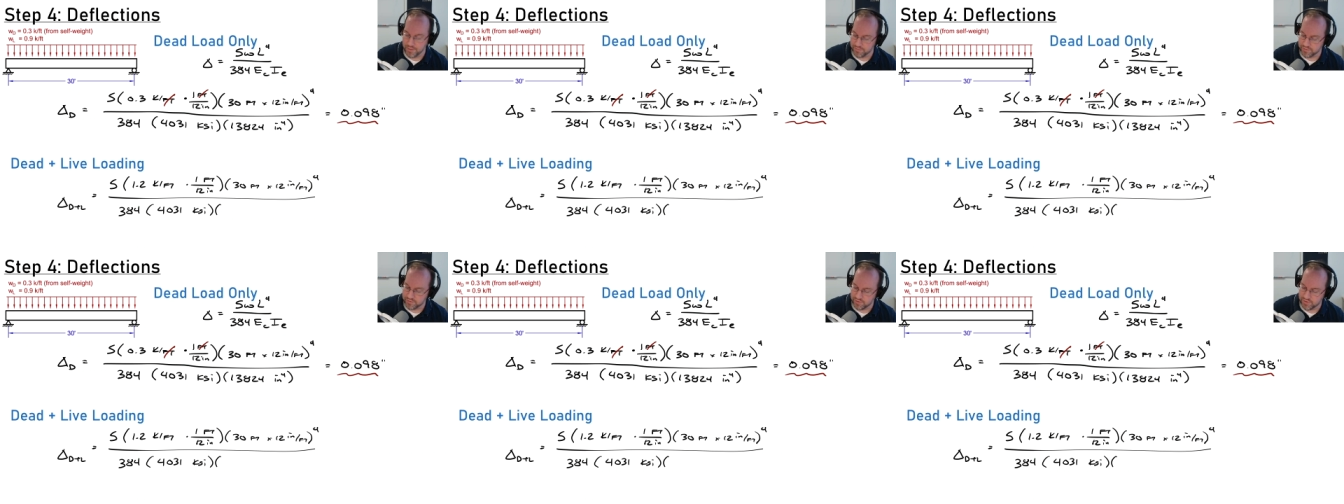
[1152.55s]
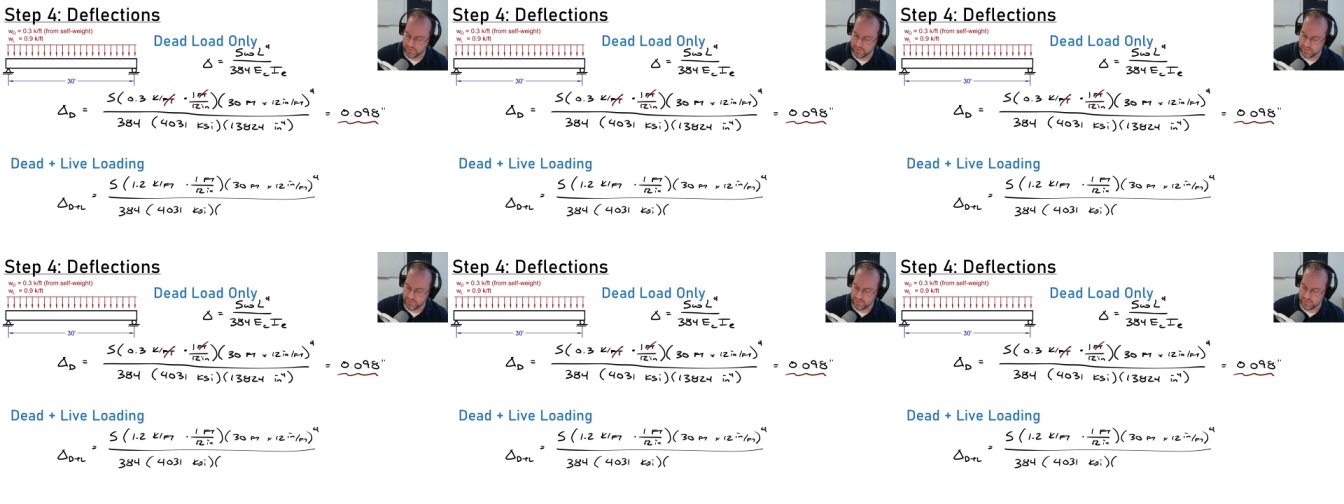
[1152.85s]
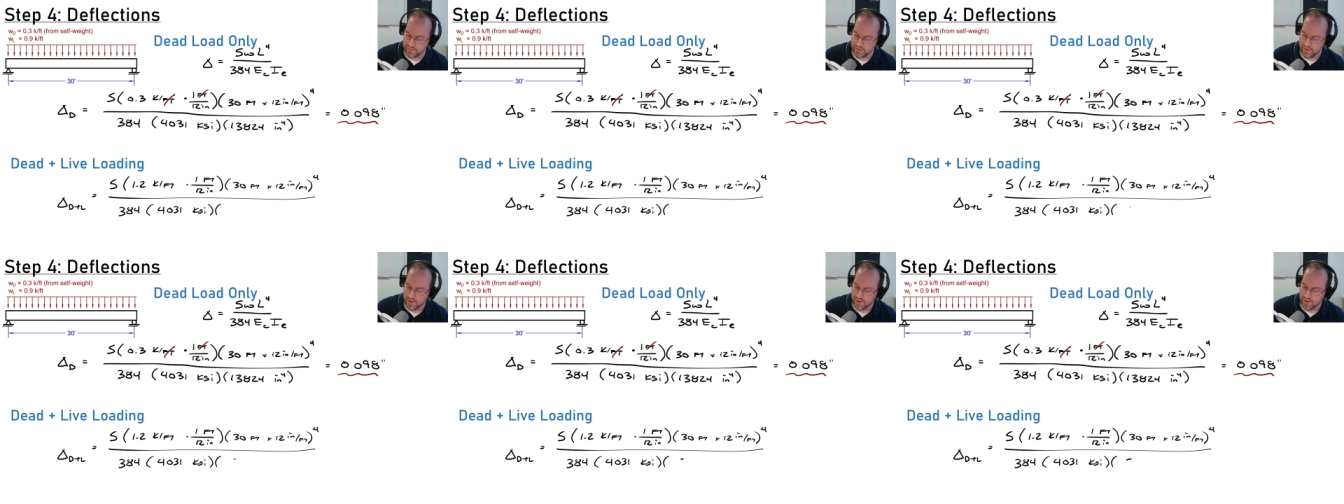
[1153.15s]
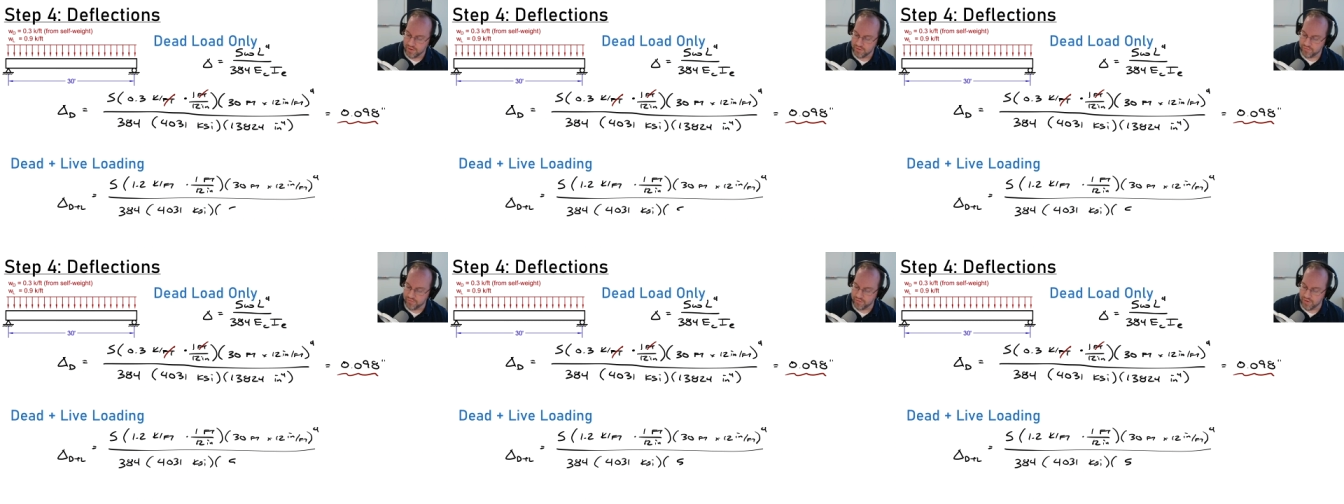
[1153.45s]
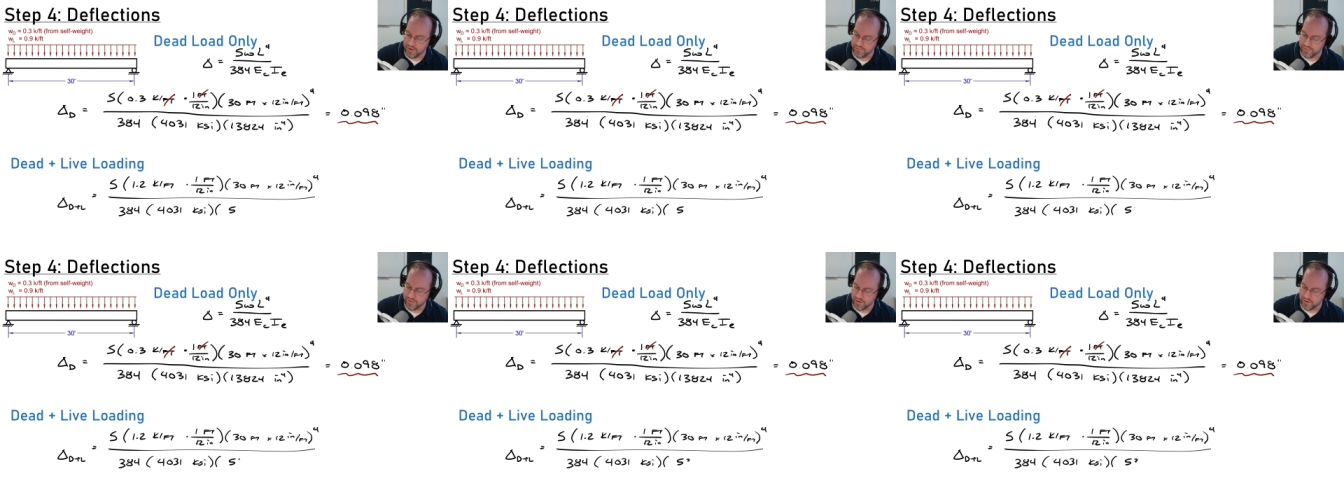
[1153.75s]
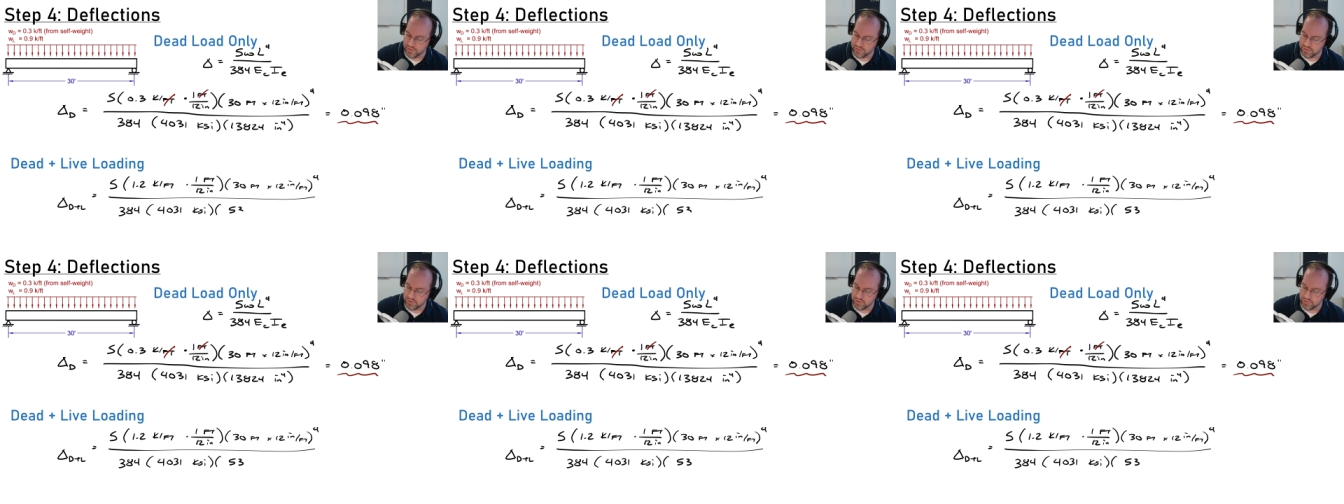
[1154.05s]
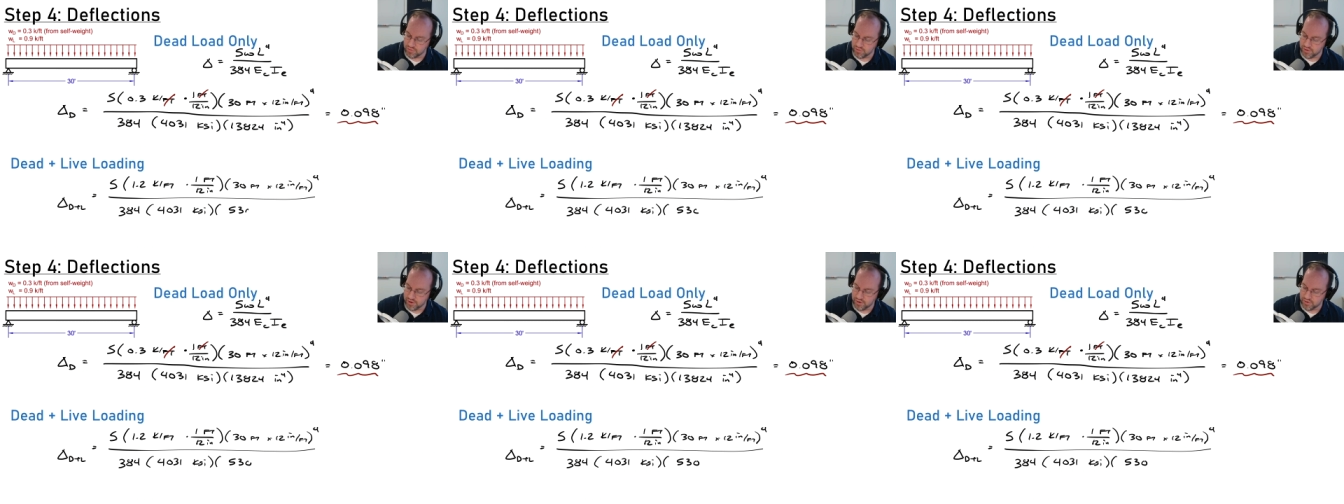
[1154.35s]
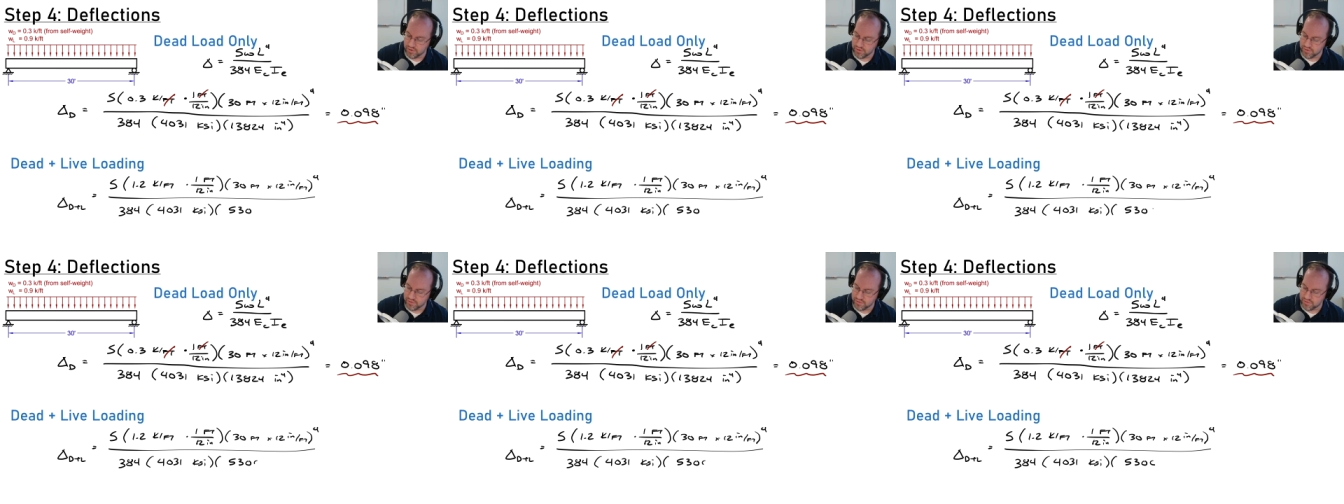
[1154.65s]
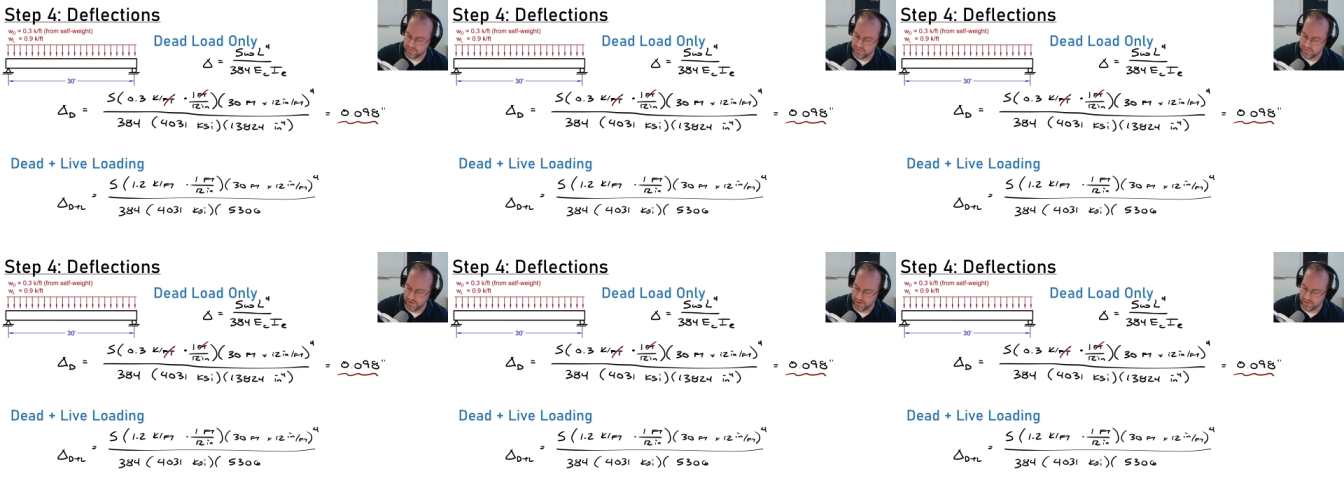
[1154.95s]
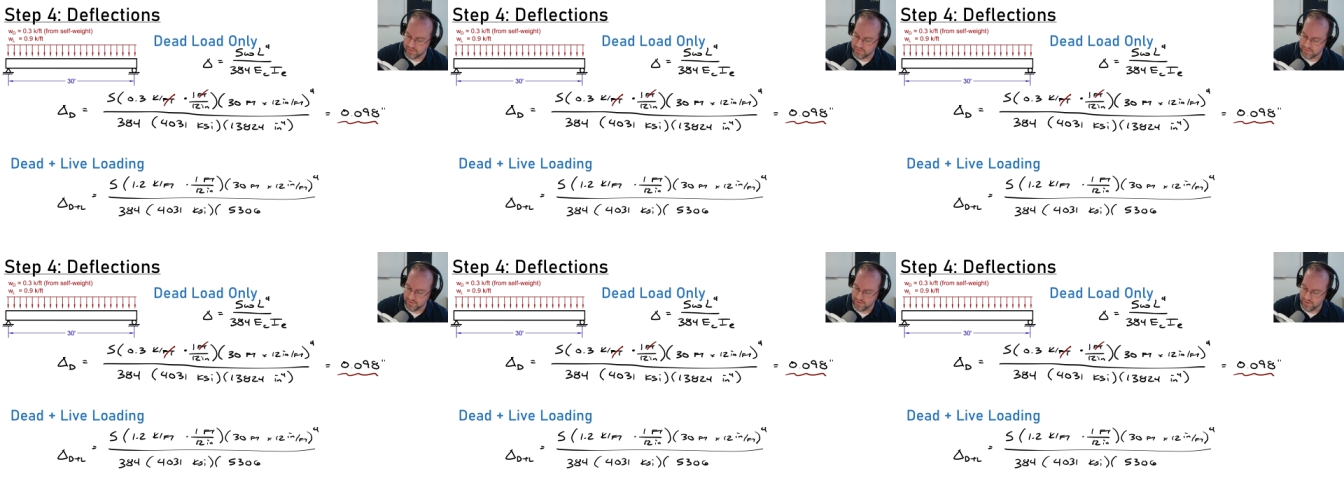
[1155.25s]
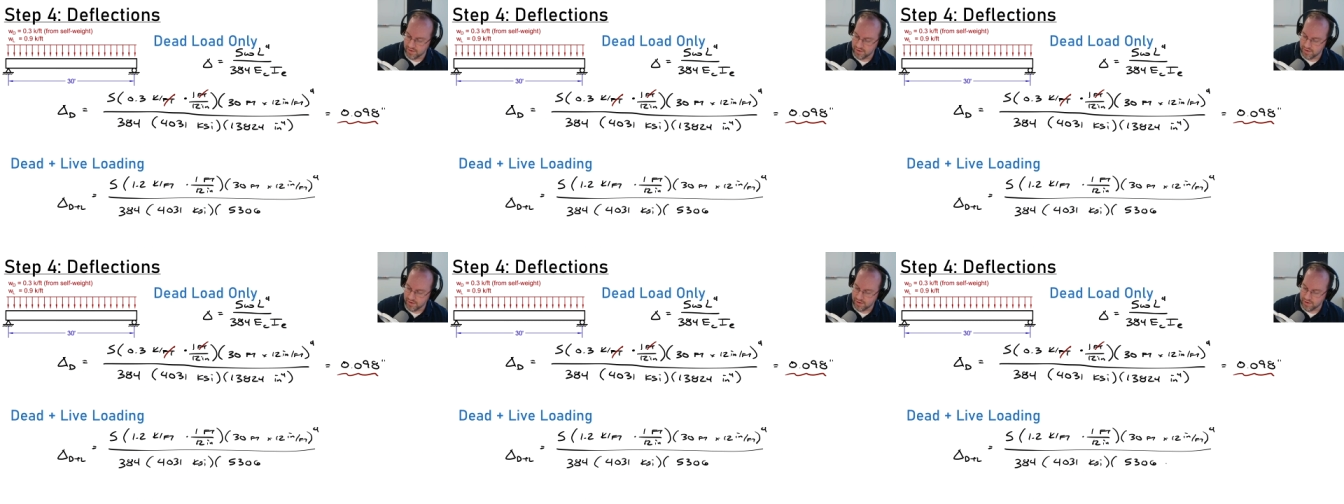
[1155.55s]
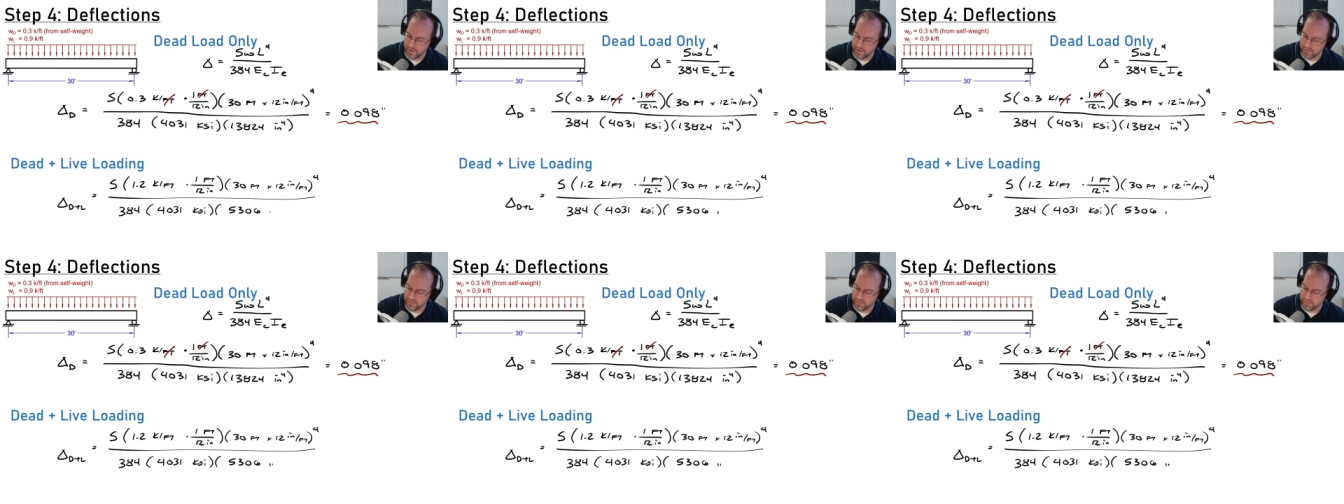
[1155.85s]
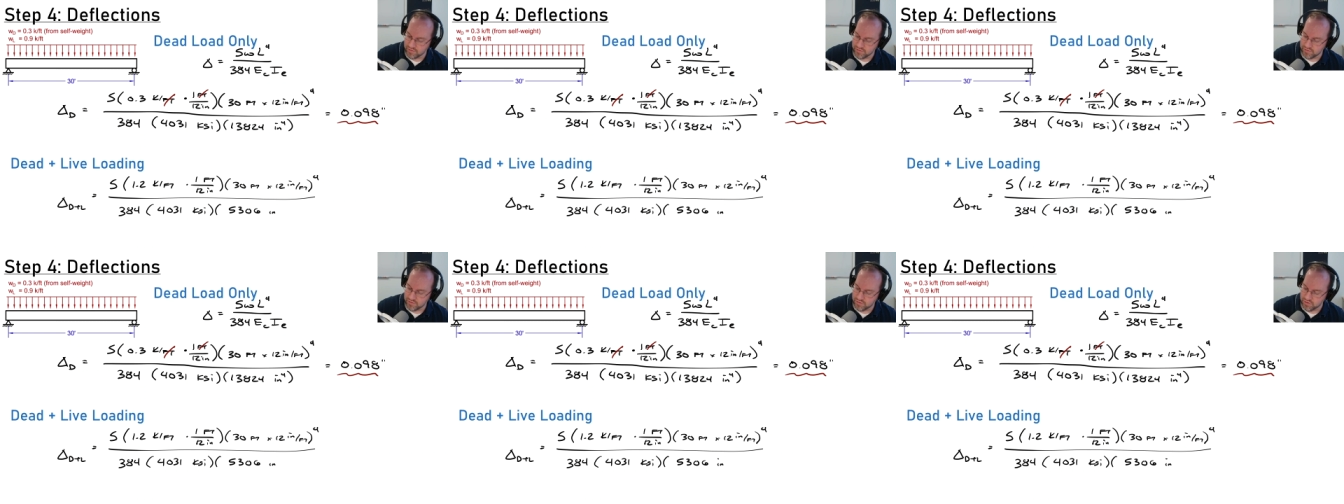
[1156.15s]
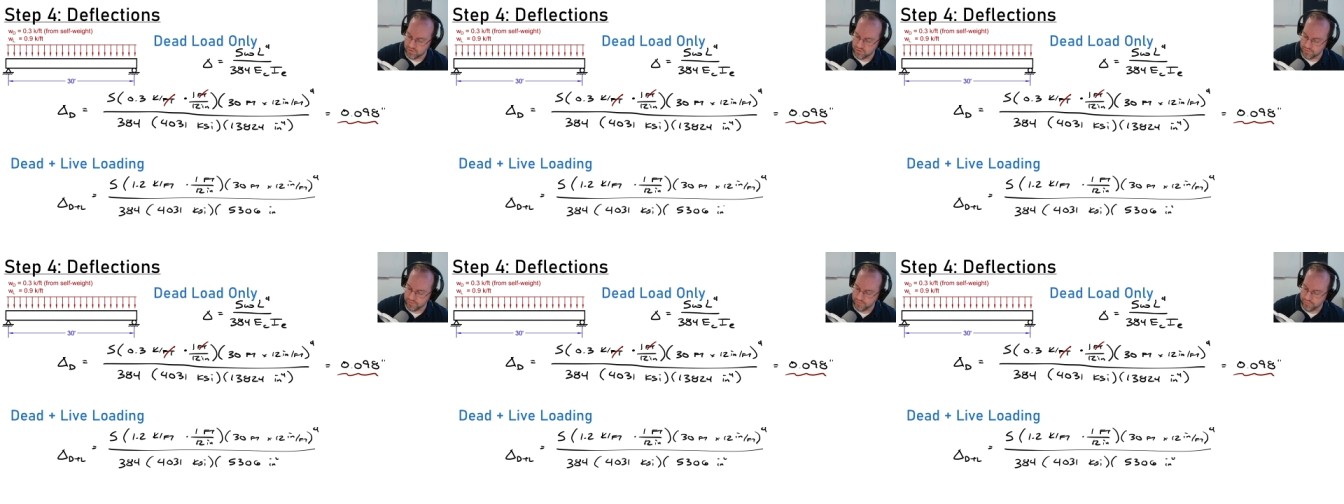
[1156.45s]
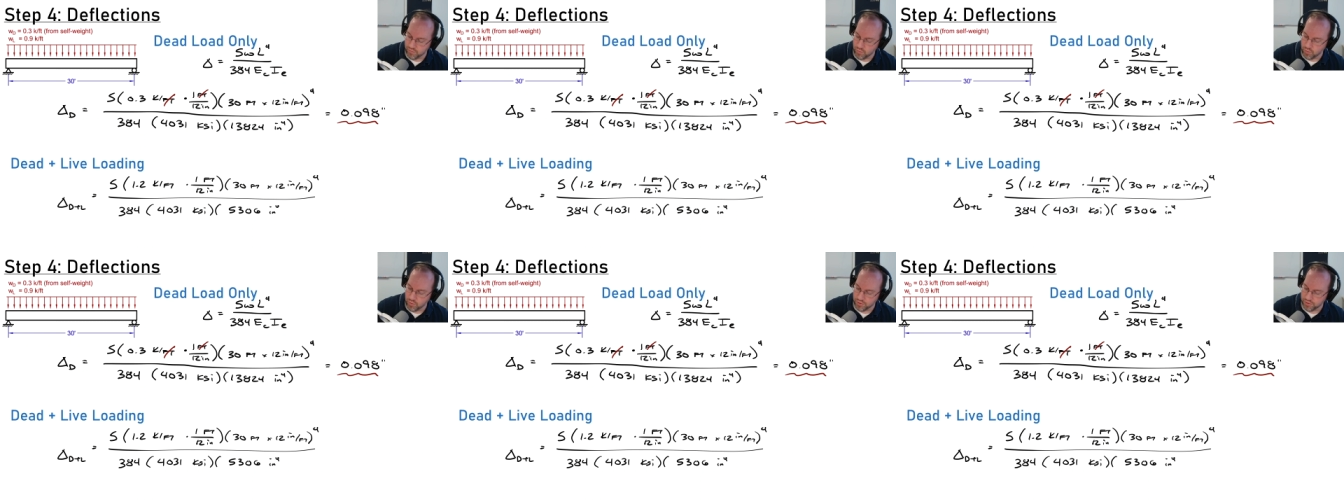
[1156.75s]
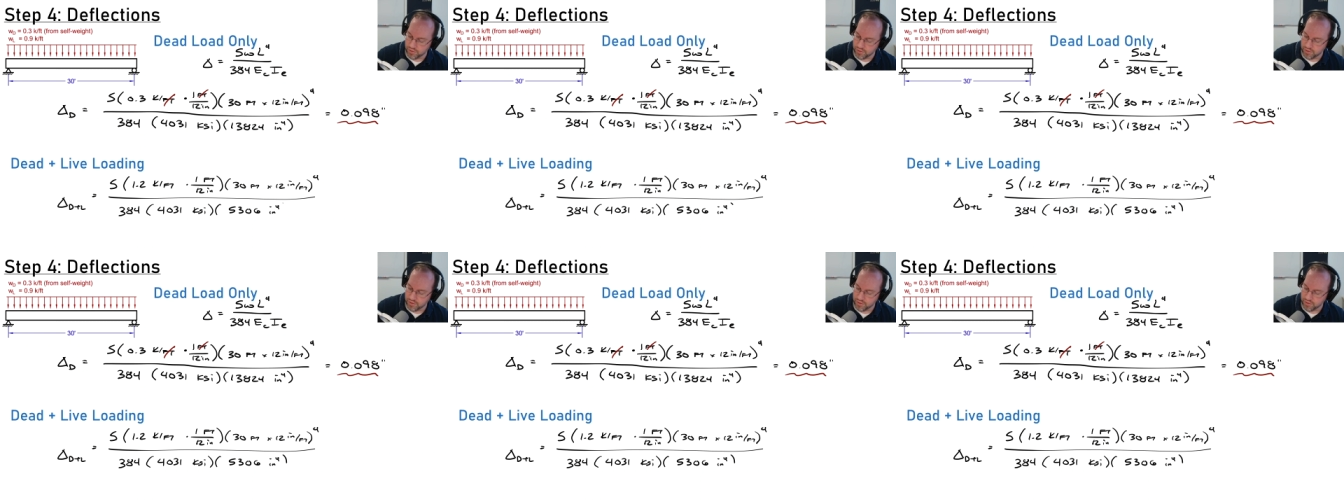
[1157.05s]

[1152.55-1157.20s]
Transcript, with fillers: So this is 5,306 inches to the fourth.